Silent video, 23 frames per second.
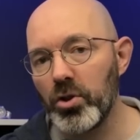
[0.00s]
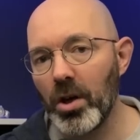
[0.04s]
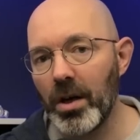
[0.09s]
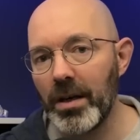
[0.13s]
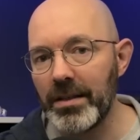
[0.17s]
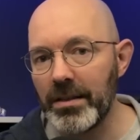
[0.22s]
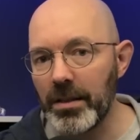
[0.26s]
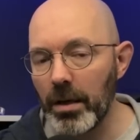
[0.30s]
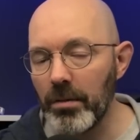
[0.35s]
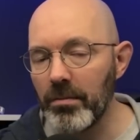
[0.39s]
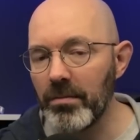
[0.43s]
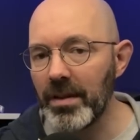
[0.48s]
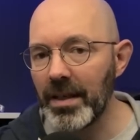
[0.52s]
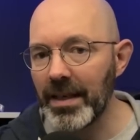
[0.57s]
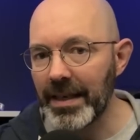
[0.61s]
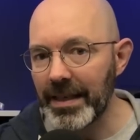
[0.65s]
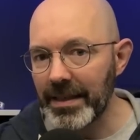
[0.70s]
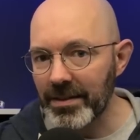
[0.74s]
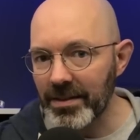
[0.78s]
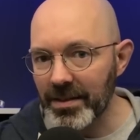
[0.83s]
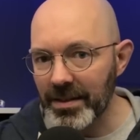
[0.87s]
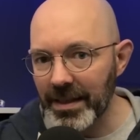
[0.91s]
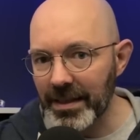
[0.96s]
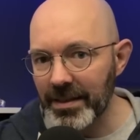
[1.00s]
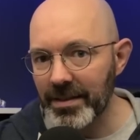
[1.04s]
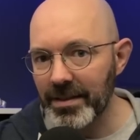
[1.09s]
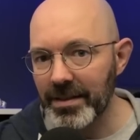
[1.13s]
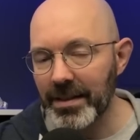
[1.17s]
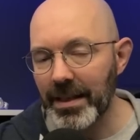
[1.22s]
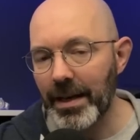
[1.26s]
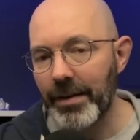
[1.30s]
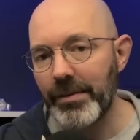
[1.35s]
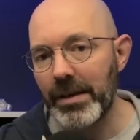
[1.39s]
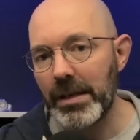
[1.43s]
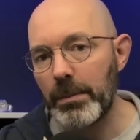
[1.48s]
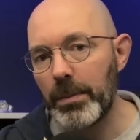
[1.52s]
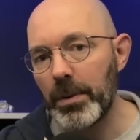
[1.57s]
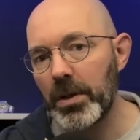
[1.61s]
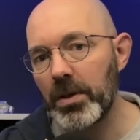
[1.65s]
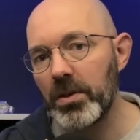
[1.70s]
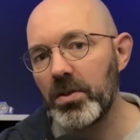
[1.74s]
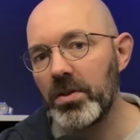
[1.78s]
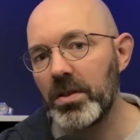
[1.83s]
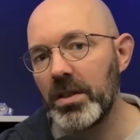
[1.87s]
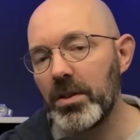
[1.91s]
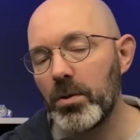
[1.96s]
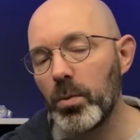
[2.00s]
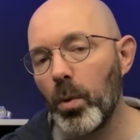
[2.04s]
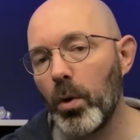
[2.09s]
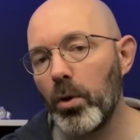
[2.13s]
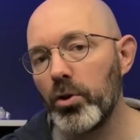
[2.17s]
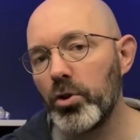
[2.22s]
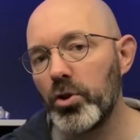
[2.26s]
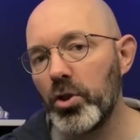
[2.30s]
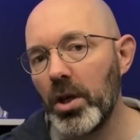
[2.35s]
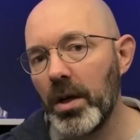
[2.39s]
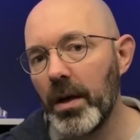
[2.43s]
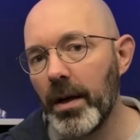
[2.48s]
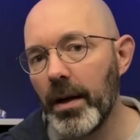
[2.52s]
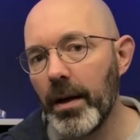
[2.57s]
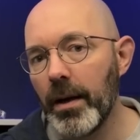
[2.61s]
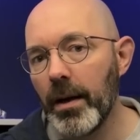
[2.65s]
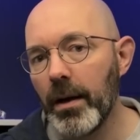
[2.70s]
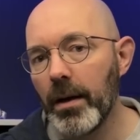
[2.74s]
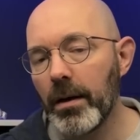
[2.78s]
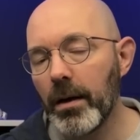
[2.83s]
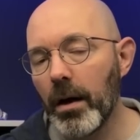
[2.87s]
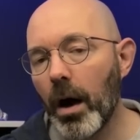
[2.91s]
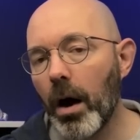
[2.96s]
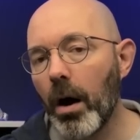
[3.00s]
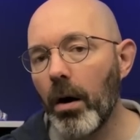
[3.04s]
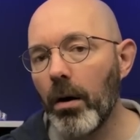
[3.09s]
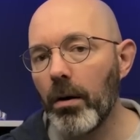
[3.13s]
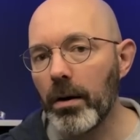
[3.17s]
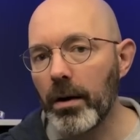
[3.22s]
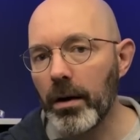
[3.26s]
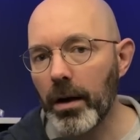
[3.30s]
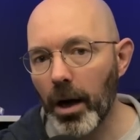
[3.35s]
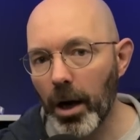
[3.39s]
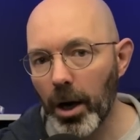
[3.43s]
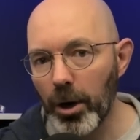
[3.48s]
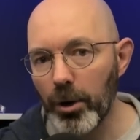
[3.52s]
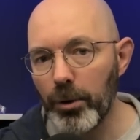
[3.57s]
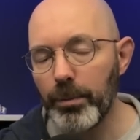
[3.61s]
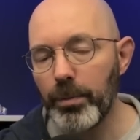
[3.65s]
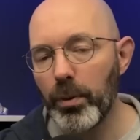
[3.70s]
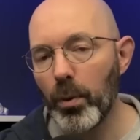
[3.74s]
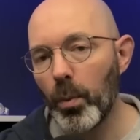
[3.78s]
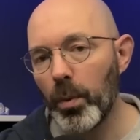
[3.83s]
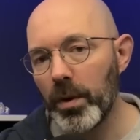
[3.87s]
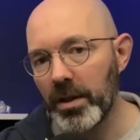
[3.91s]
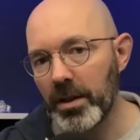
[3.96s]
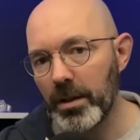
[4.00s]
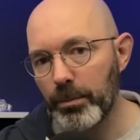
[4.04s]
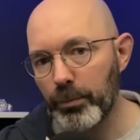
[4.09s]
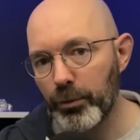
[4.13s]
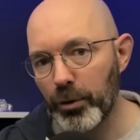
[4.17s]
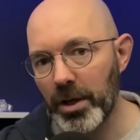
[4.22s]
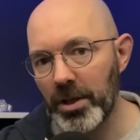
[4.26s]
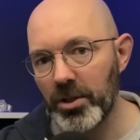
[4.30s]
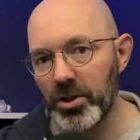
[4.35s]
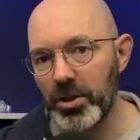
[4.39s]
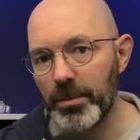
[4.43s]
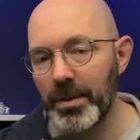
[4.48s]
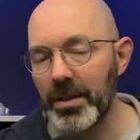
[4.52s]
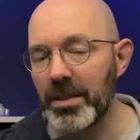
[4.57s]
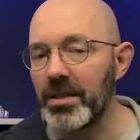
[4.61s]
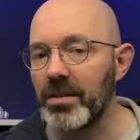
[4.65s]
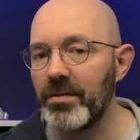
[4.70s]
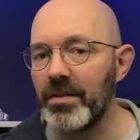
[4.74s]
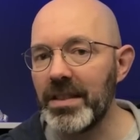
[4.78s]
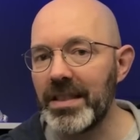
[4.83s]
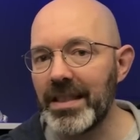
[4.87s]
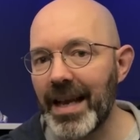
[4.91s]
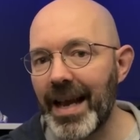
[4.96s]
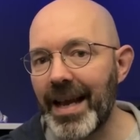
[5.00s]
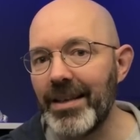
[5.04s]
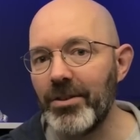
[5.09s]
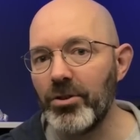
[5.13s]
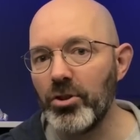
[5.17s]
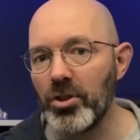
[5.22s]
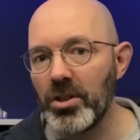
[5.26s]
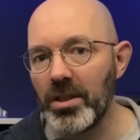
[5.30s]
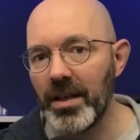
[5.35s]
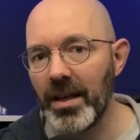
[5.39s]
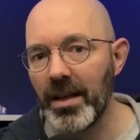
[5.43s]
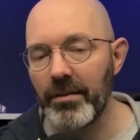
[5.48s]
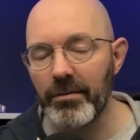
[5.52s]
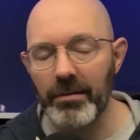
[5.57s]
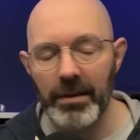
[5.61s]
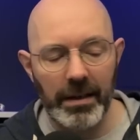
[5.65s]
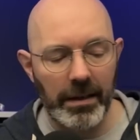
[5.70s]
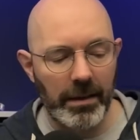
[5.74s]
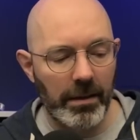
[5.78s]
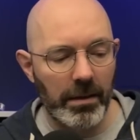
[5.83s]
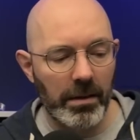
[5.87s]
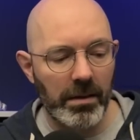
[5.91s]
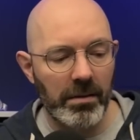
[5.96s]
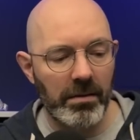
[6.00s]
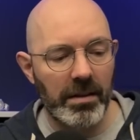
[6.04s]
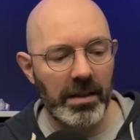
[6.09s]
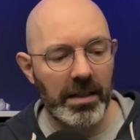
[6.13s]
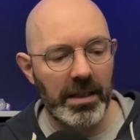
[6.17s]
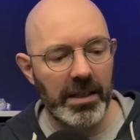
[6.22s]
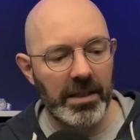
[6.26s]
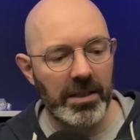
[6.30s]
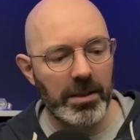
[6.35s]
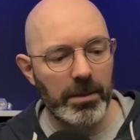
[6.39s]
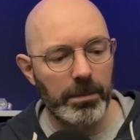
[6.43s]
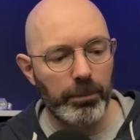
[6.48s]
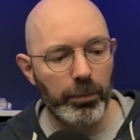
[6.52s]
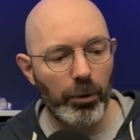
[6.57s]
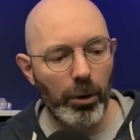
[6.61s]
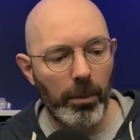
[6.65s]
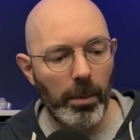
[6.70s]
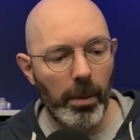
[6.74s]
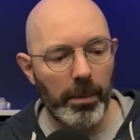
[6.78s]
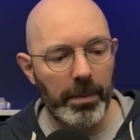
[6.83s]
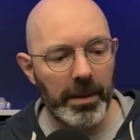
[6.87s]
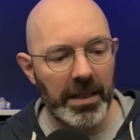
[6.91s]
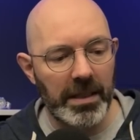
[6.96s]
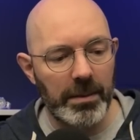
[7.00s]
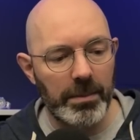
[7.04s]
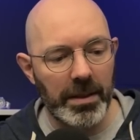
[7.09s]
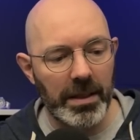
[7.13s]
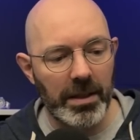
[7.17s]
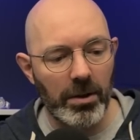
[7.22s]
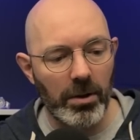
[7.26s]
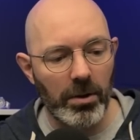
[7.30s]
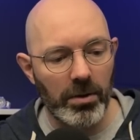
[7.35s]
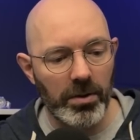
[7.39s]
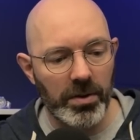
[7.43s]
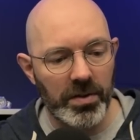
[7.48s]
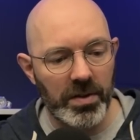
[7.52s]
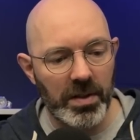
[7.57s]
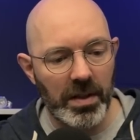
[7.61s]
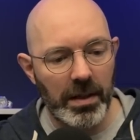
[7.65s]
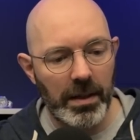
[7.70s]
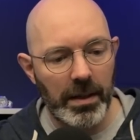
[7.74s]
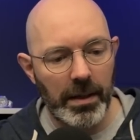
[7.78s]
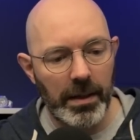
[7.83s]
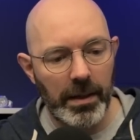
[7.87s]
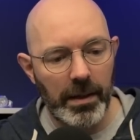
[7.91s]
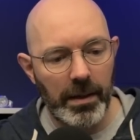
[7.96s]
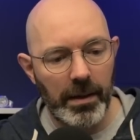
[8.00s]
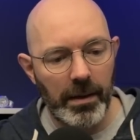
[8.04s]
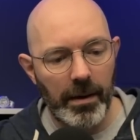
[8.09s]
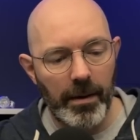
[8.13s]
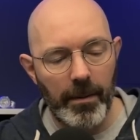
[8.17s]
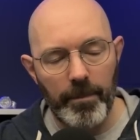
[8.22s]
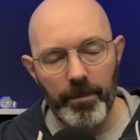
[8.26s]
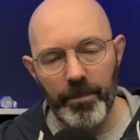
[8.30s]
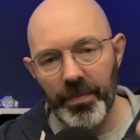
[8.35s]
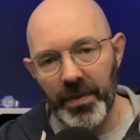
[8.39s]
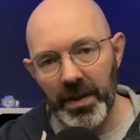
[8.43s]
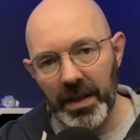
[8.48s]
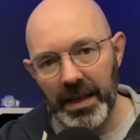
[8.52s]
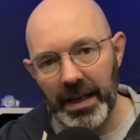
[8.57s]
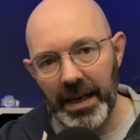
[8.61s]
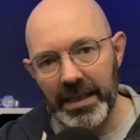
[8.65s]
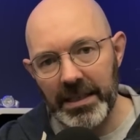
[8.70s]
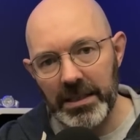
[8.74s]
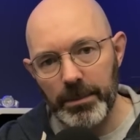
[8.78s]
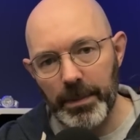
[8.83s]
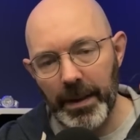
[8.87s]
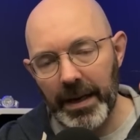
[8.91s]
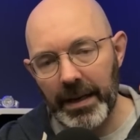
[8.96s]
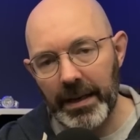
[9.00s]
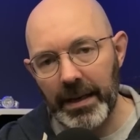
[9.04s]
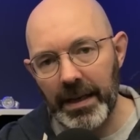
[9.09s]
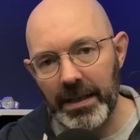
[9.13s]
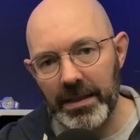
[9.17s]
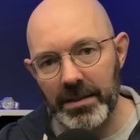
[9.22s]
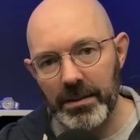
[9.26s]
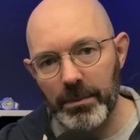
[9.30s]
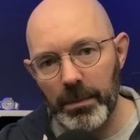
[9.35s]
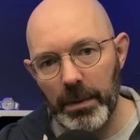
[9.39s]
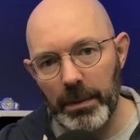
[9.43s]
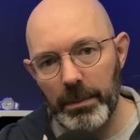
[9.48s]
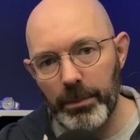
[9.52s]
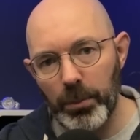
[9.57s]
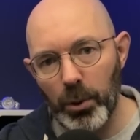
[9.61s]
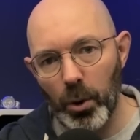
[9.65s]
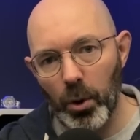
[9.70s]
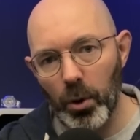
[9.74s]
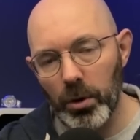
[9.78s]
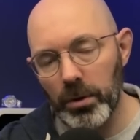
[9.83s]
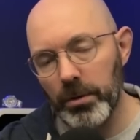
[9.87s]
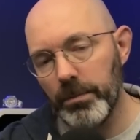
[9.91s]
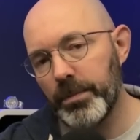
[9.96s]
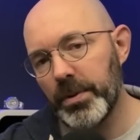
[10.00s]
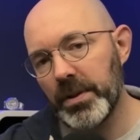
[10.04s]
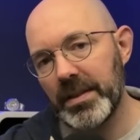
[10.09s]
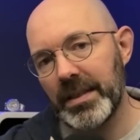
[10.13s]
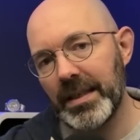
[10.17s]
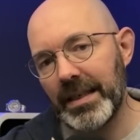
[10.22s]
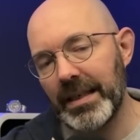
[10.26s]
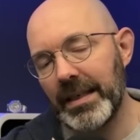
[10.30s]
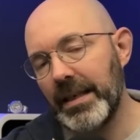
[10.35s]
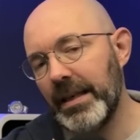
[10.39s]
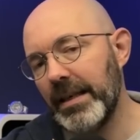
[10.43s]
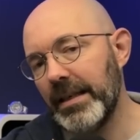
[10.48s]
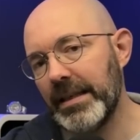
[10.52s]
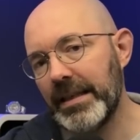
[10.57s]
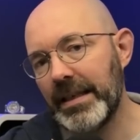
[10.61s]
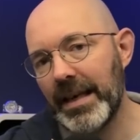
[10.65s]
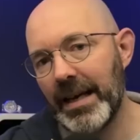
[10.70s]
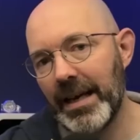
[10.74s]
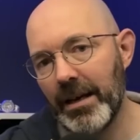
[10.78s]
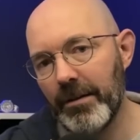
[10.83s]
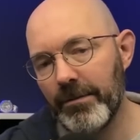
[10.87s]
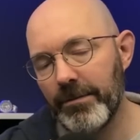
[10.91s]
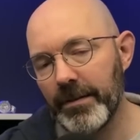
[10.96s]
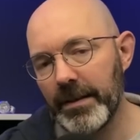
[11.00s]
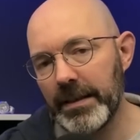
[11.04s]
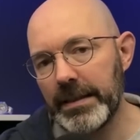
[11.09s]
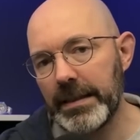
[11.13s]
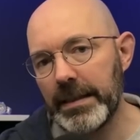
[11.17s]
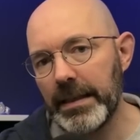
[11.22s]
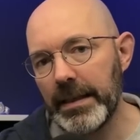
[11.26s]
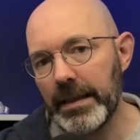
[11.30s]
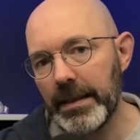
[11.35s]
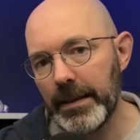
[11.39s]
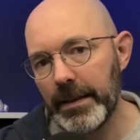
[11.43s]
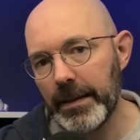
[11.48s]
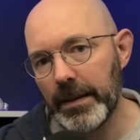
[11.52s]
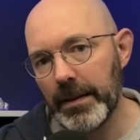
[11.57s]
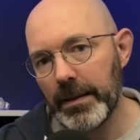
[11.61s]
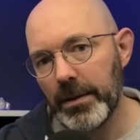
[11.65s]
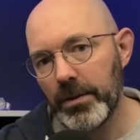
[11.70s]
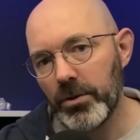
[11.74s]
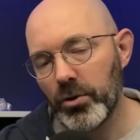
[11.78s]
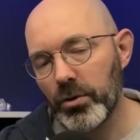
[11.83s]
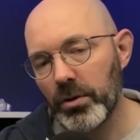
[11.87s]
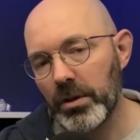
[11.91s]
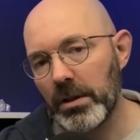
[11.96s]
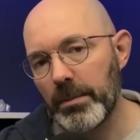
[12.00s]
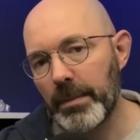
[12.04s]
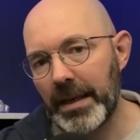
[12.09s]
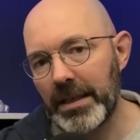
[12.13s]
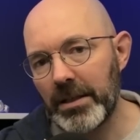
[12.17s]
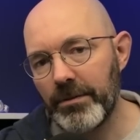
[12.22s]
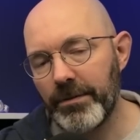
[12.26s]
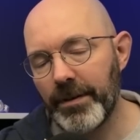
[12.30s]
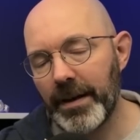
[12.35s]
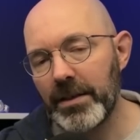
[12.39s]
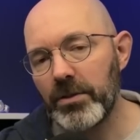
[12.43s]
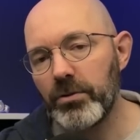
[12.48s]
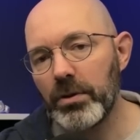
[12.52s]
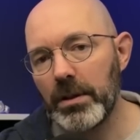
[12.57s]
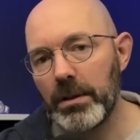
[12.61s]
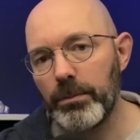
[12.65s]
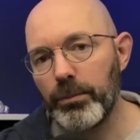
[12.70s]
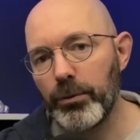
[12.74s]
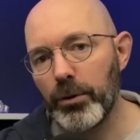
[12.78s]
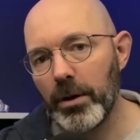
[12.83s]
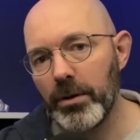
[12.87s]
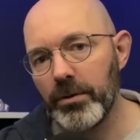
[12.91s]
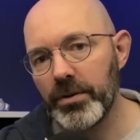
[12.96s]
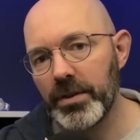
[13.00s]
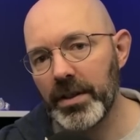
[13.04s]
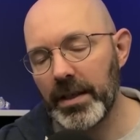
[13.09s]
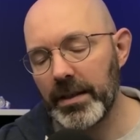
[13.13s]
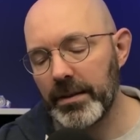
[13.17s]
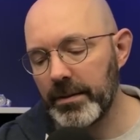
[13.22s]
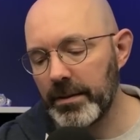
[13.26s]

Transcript: I don't think it's necessarily because this watch can't cope with the pressure because of its engineering. I think it's probably because the case back hasn't been put on particularly carefully during the manufacturing process.